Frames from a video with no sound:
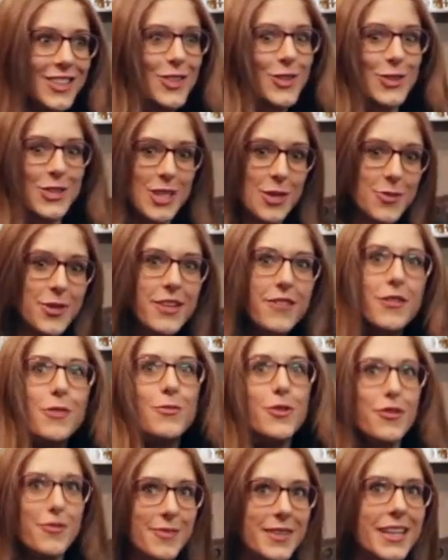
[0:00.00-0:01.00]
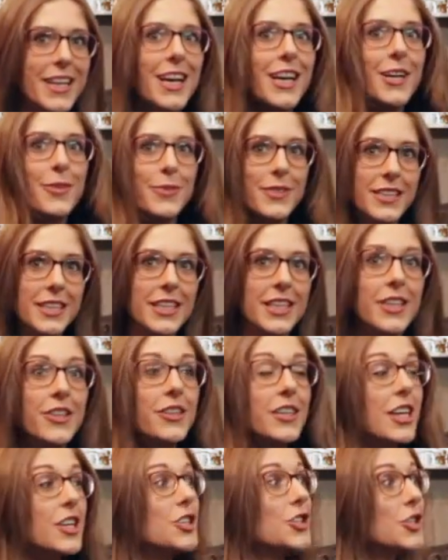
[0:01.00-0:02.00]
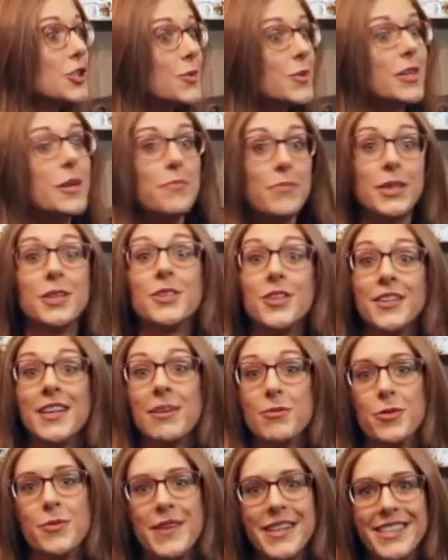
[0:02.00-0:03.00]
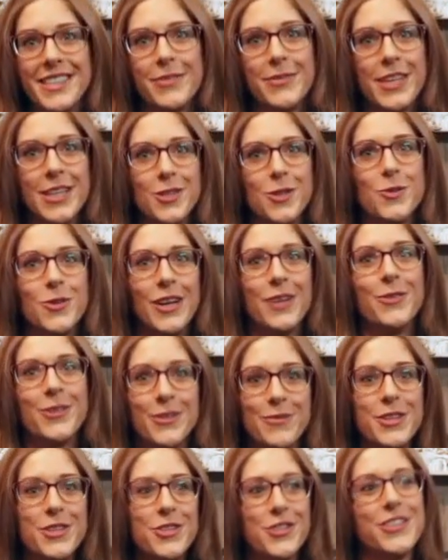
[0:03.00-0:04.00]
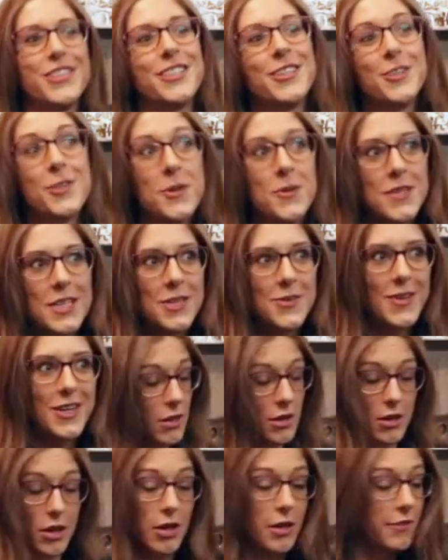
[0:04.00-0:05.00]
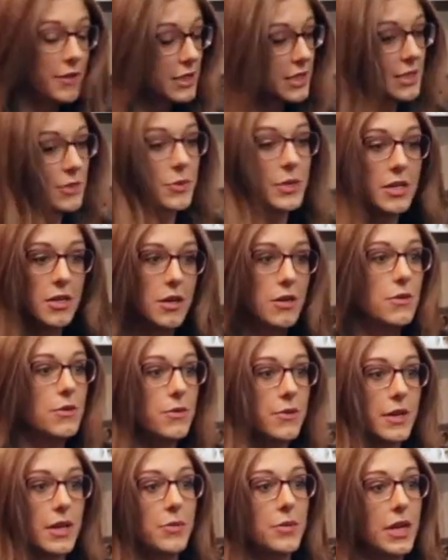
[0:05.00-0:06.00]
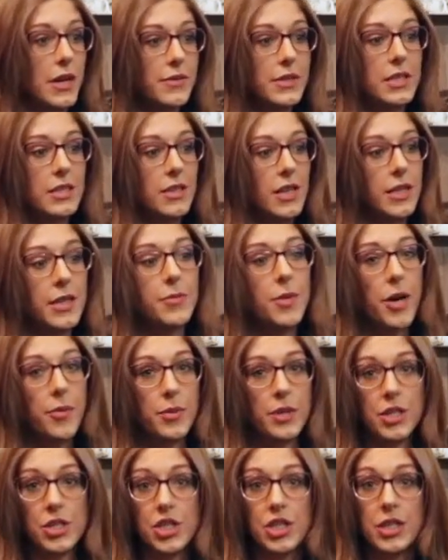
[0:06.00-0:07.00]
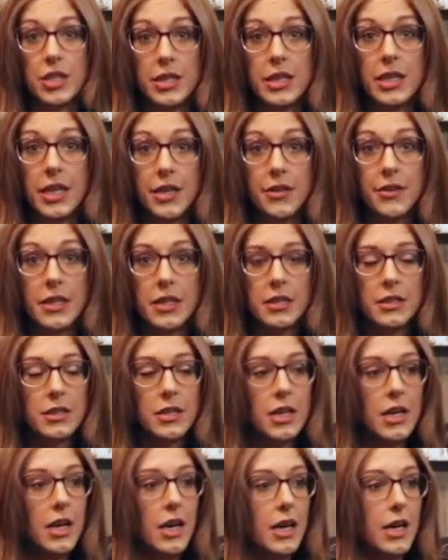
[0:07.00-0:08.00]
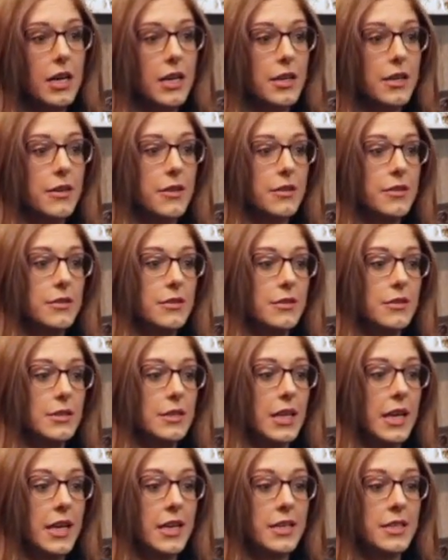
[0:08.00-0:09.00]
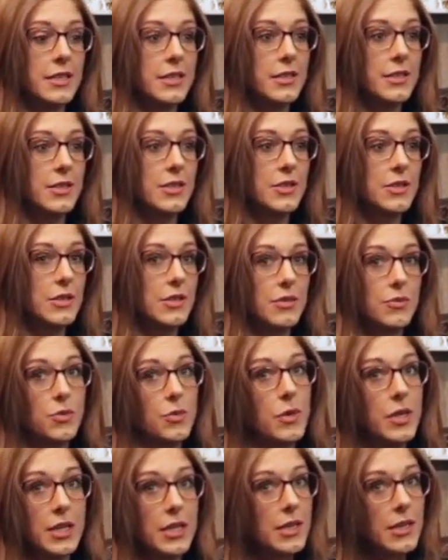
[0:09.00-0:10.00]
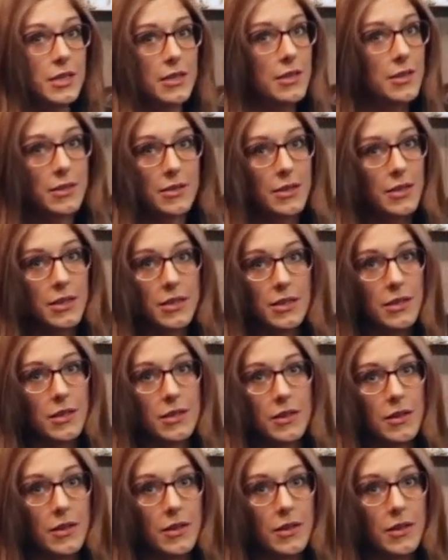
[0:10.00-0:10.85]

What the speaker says: there's somewhat of a movement happening here, and I just want to build on that momentum. I want to make sure it doesn't go anywhere. Obviously, we know that we have a declining population in the area, and one of the